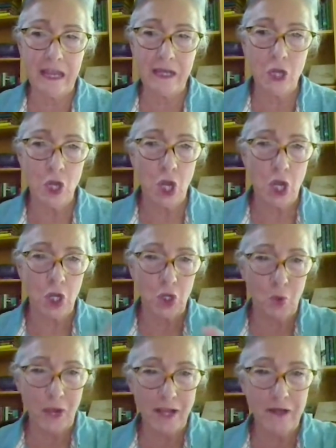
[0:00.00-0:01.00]
had
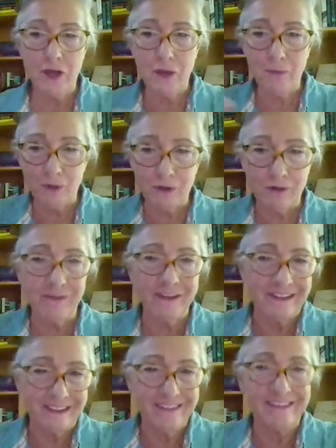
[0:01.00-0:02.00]
quite a number of
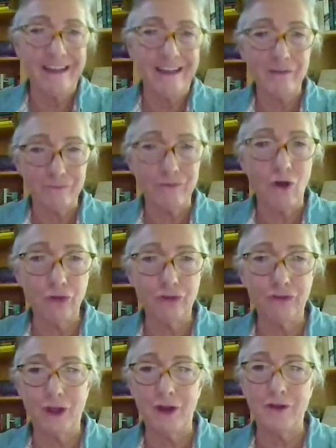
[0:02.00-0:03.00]
not false
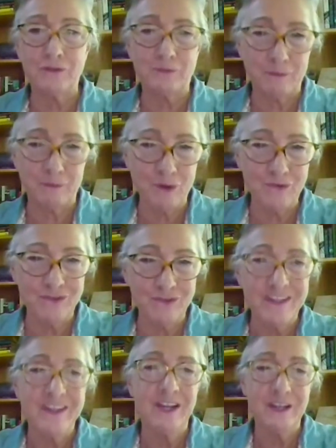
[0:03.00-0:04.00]
starts, but
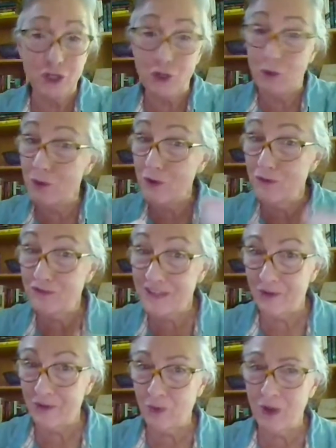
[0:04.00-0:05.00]
moved
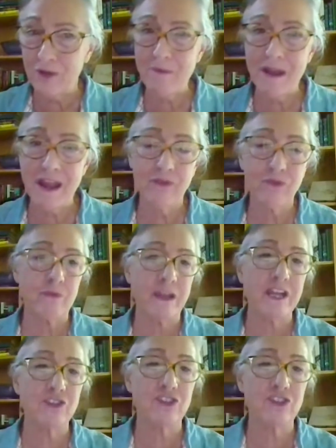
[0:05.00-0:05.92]
down one path with my